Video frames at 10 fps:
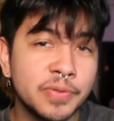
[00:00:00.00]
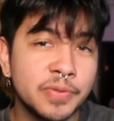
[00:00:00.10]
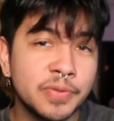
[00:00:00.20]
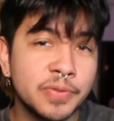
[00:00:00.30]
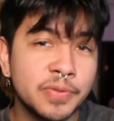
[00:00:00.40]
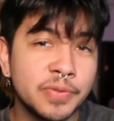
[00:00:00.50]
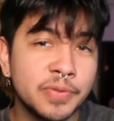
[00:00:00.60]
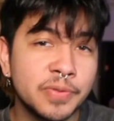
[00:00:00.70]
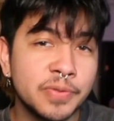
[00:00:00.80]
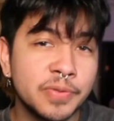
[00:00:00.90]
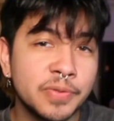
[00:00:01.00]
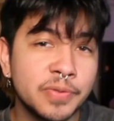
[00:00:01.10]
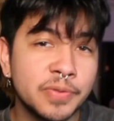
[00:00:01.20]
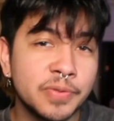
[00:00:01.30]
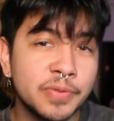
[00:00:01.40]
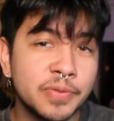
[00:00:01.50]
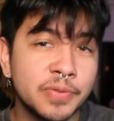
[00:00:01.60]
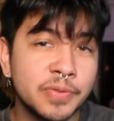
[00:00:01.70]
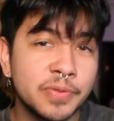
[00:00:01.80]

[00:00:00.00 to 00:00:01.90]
[no speech]